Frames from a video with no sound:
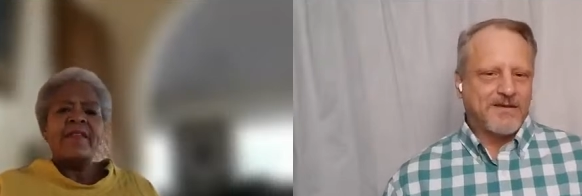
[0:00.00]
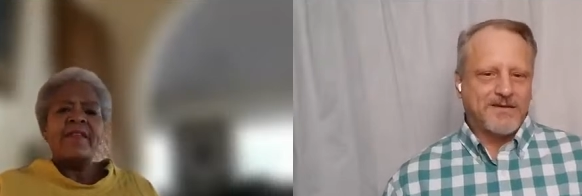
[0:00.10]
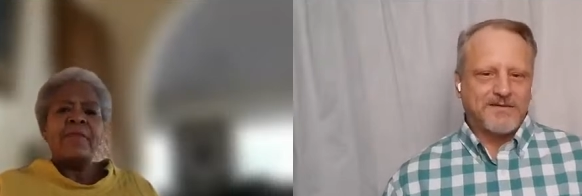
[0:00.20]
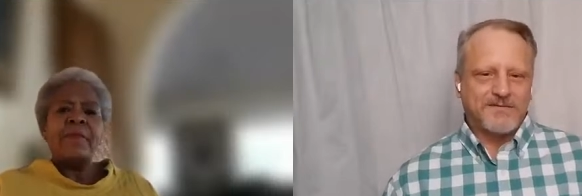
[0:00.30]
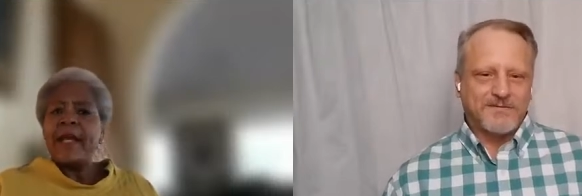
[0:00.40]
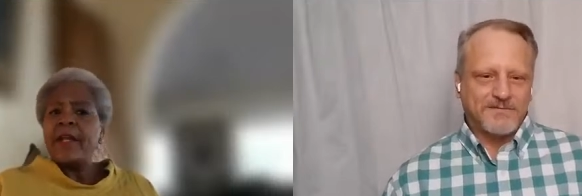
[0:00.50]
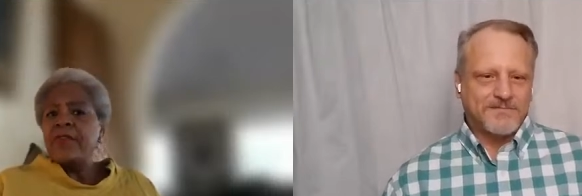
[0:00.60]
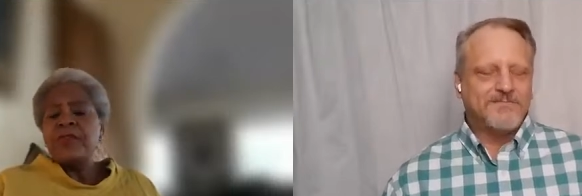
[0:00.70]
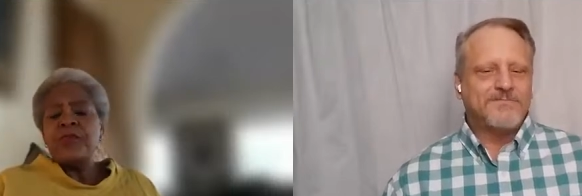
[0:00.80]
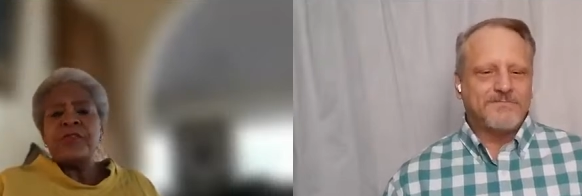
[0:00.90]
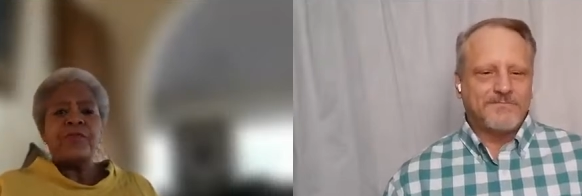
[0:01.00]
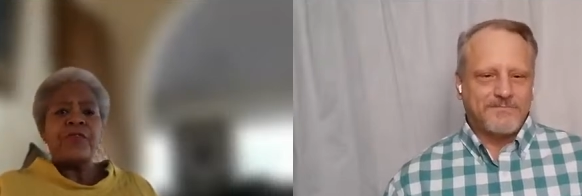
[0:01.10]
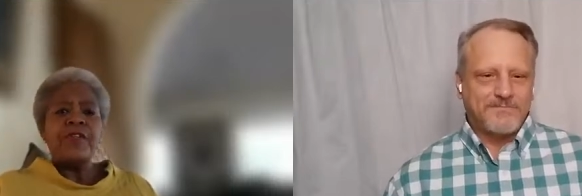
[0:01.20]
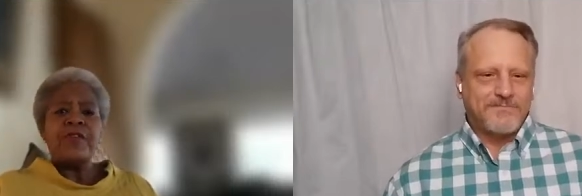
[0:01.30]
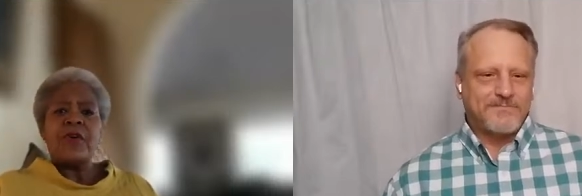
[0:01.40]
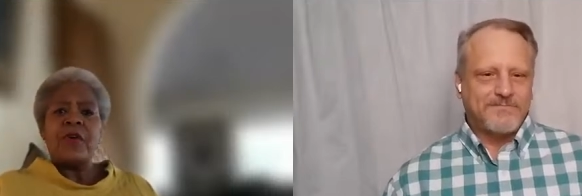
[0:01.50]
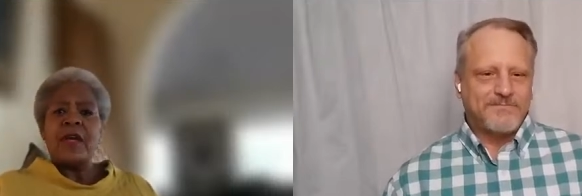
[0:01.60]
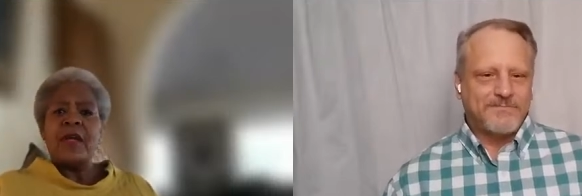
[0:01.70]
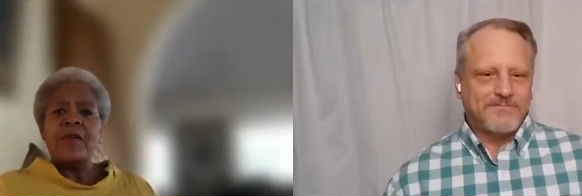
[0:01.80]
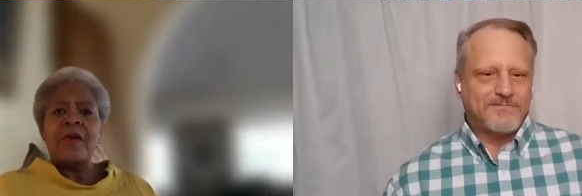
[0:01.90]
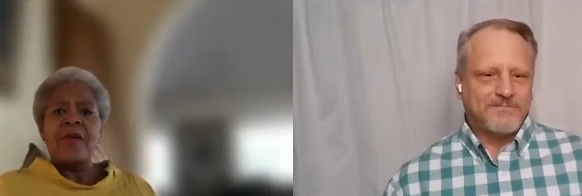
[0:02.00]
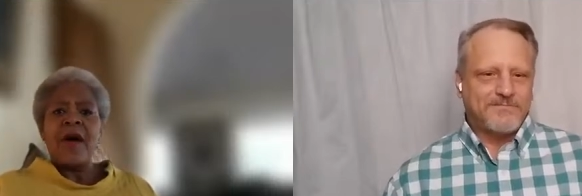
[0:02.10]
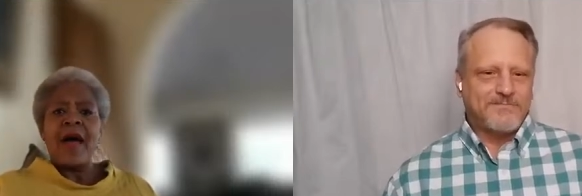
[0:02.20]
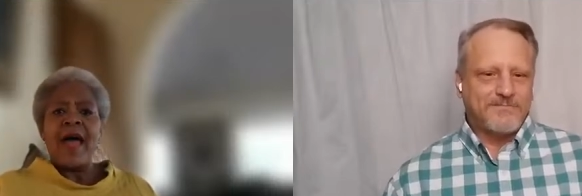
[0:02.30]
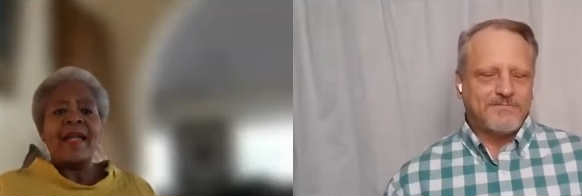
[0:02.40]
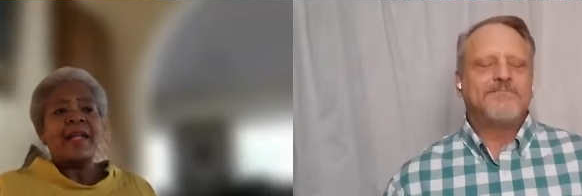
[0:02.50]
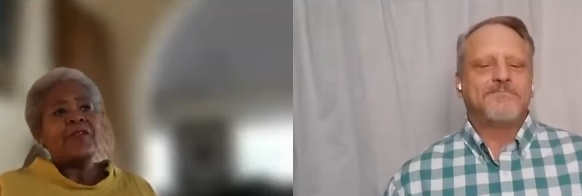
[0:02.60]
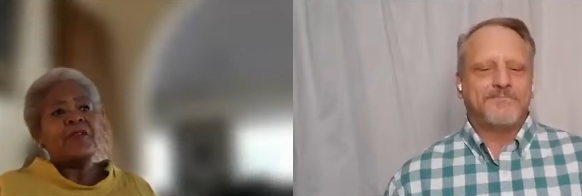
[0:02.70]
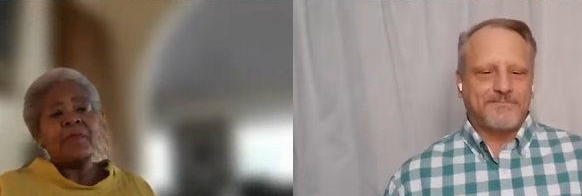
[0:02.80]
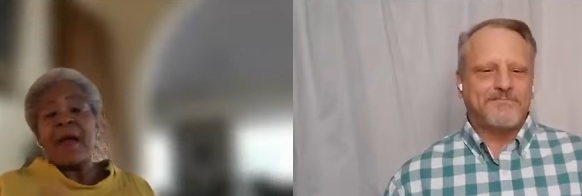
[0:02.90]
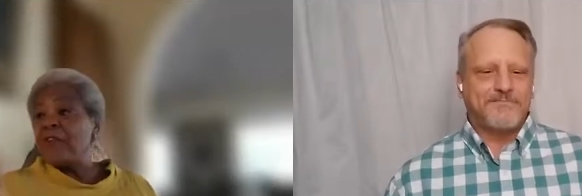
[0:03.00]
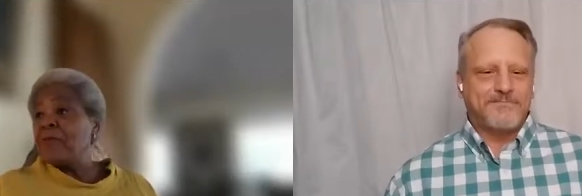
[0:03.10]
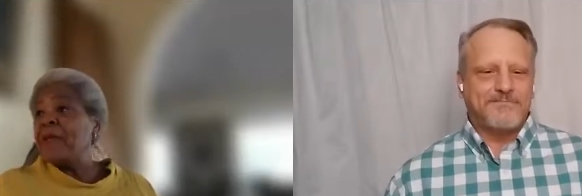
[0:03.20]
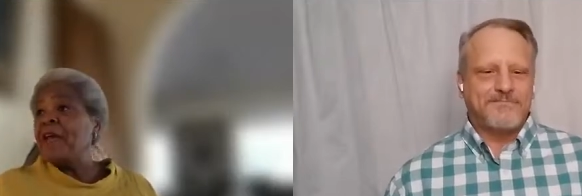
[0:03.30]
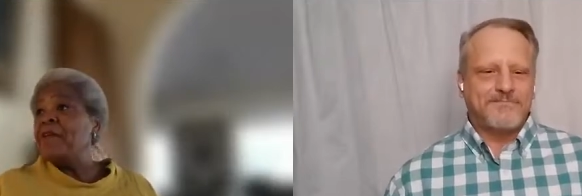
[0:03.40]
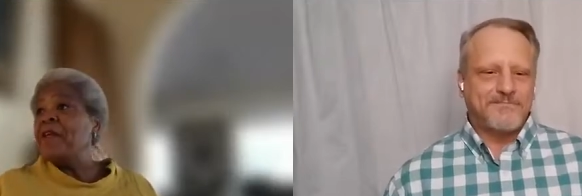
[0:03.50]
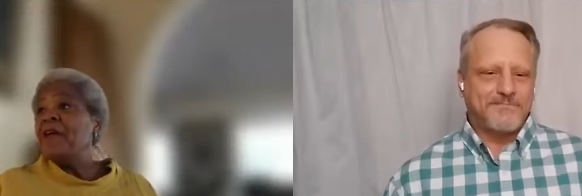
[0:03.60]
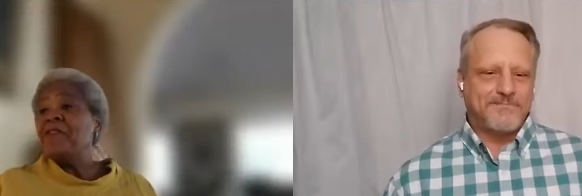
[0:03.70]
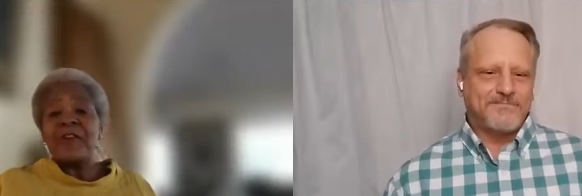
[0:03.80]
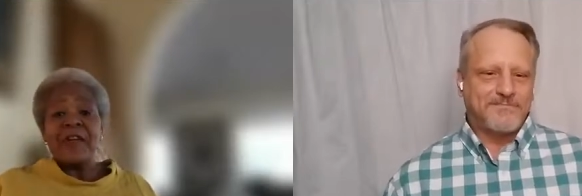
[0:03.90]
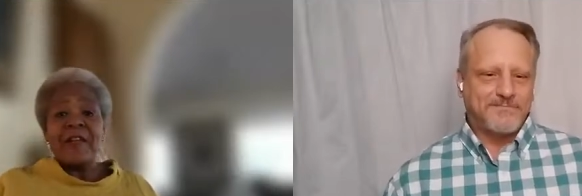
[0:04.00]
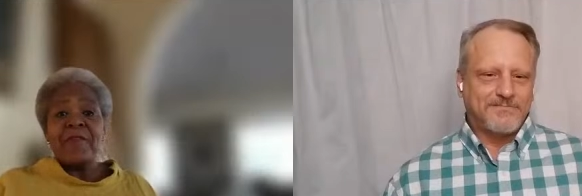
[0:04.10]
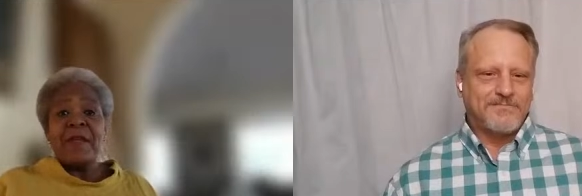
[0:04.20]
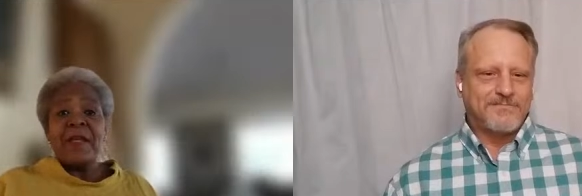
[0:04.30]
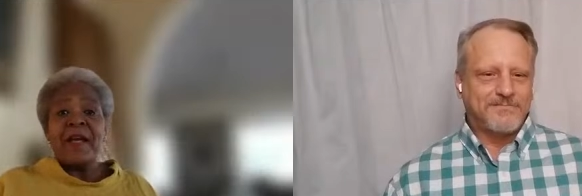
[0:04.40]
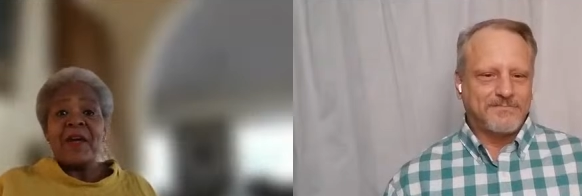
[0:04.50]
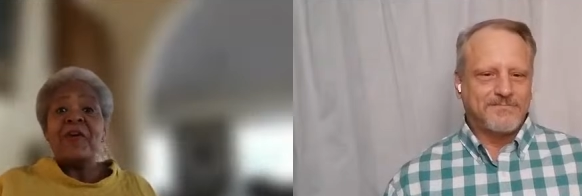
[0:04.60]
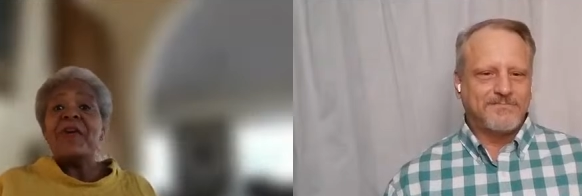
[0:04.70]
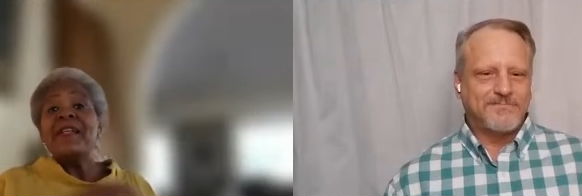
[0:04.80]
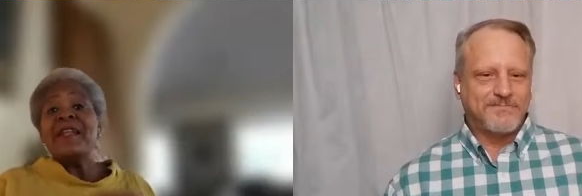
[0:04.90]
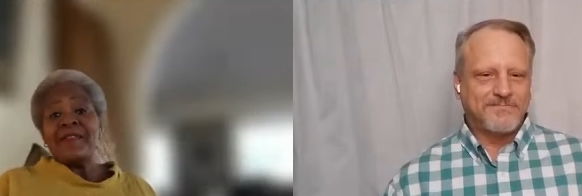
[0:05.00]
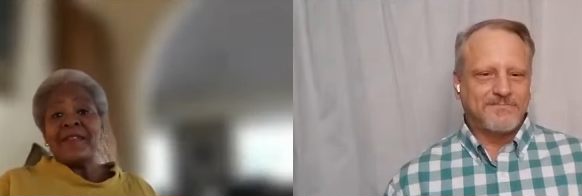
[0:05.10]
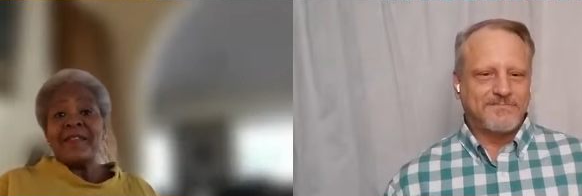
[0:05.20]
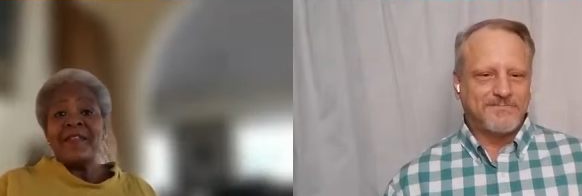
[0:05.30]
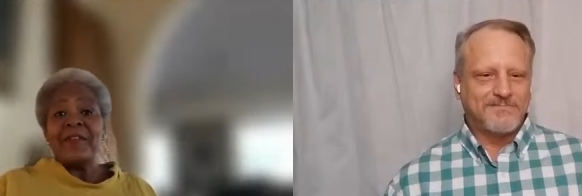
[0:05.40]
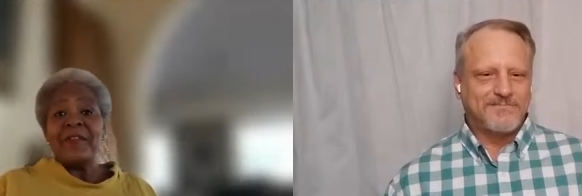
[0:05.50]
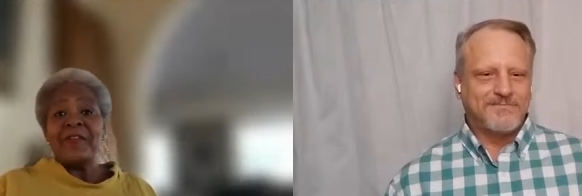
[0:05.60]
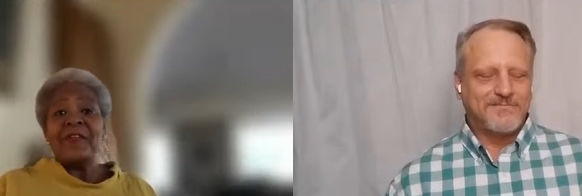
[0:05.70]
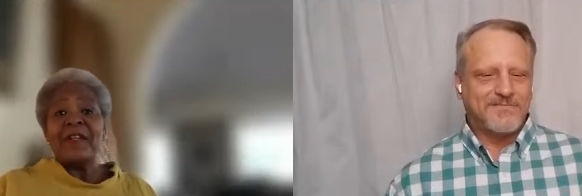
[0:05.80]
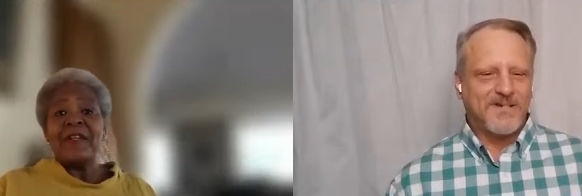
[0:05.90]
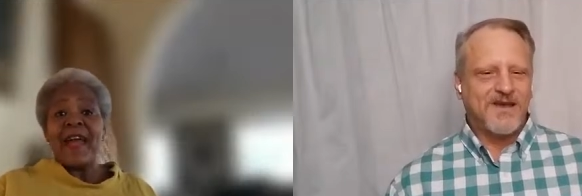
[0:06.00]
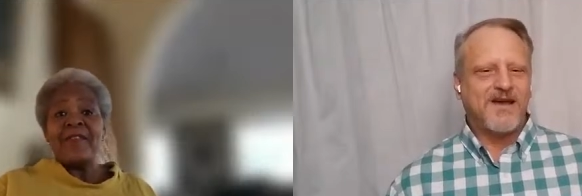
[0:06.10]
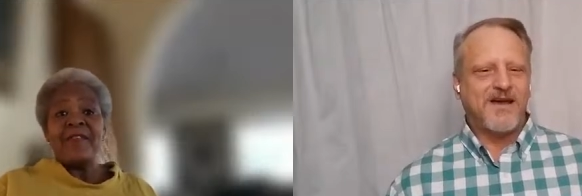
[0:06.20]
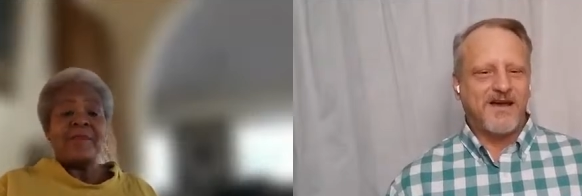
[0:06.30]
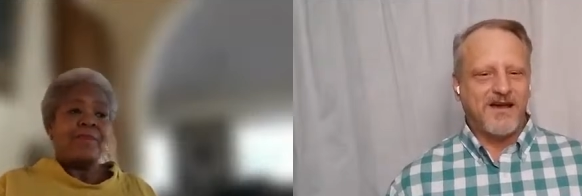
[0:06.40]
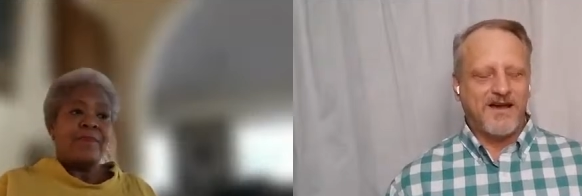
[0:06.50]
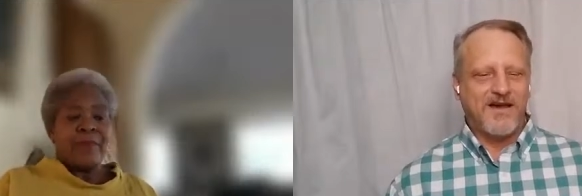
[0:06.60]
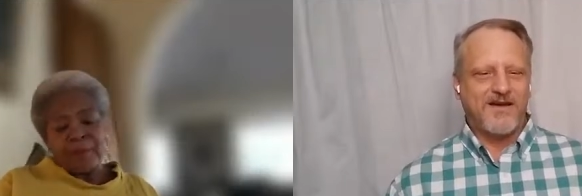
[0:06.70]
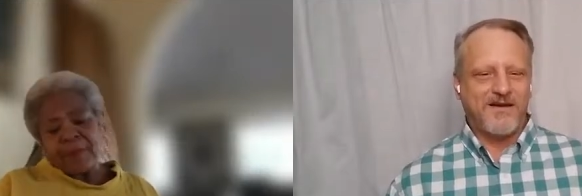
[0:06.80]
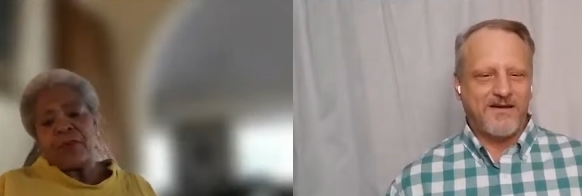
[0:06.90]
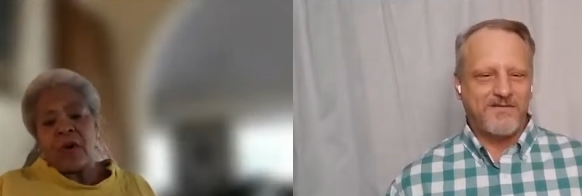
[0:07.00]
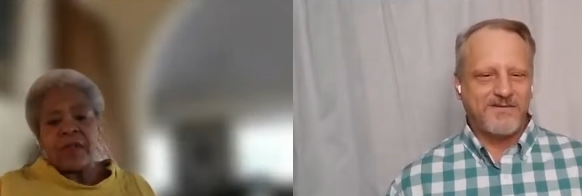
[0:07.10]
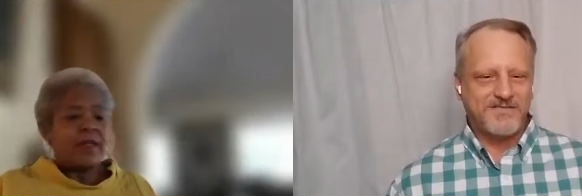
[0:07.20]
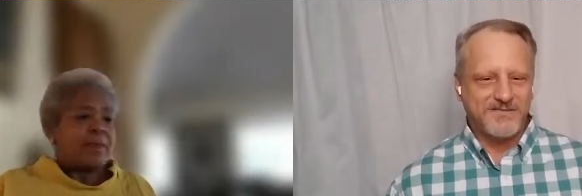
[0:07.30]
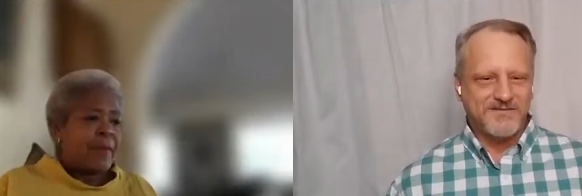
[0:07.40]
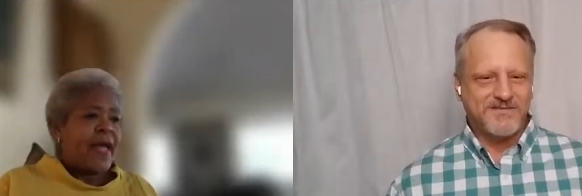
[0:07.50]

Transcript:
Speaker 1: of stuff. But I can also do some French cooking, you know. And I took my husband gave me started giving me uh, cooking lessons, you know, little classes before all the That's